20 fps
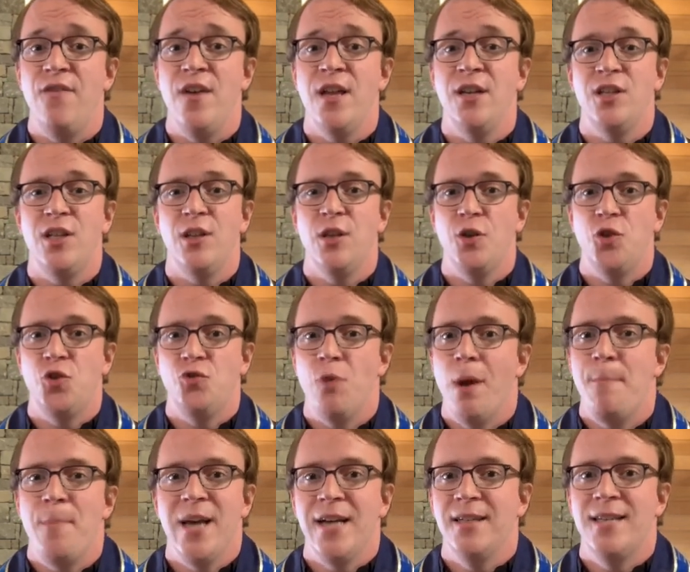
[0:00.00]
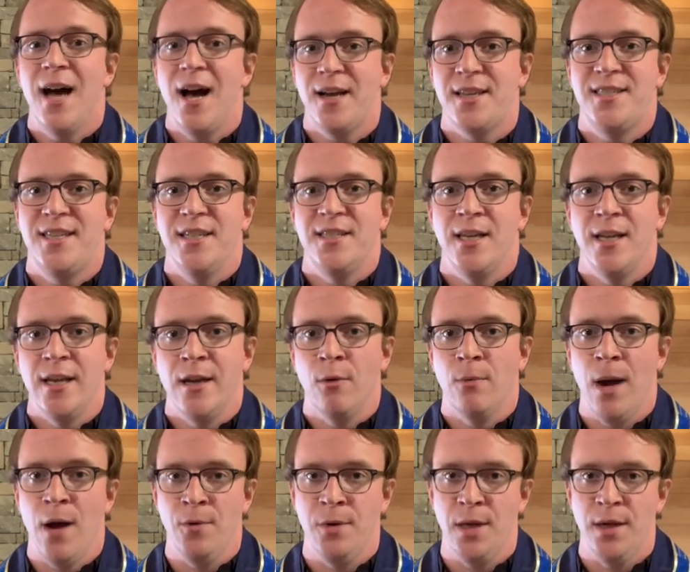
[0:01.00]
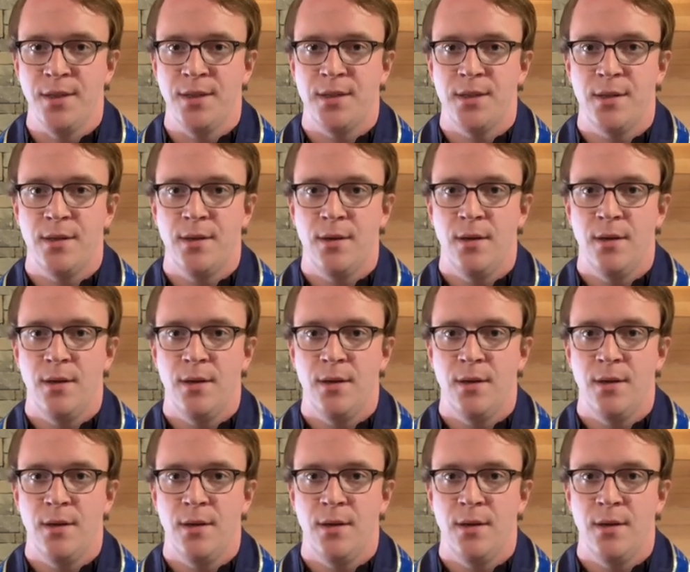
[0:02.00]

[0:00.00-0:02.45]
in to the dripping toxicity around us.